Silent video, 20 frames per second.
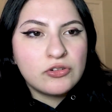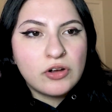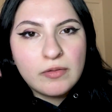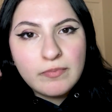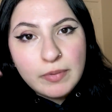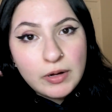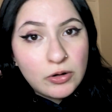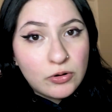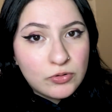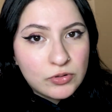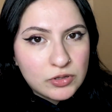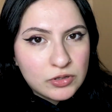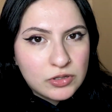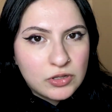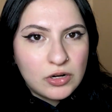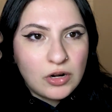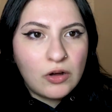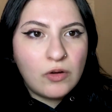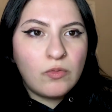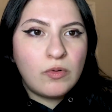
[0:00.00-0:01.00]
both?
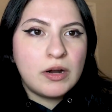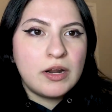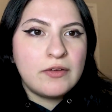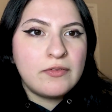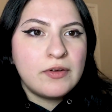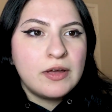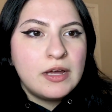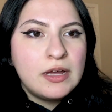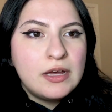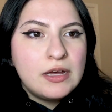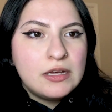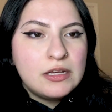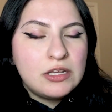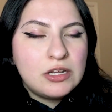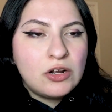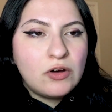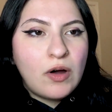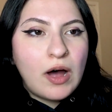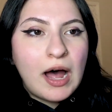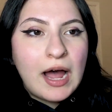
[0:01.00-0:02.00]
What if,
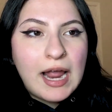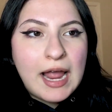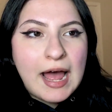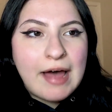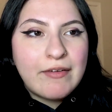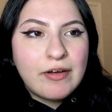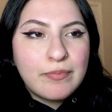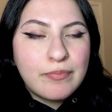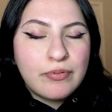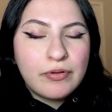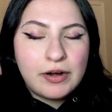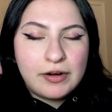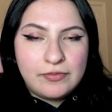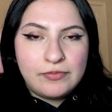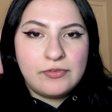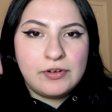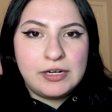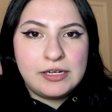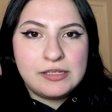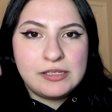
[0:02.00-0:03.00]
I have a
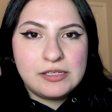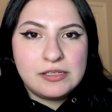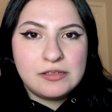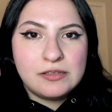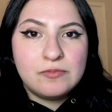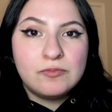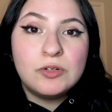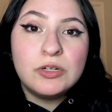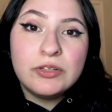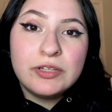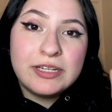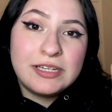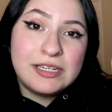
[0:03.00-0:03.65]
preference? Will this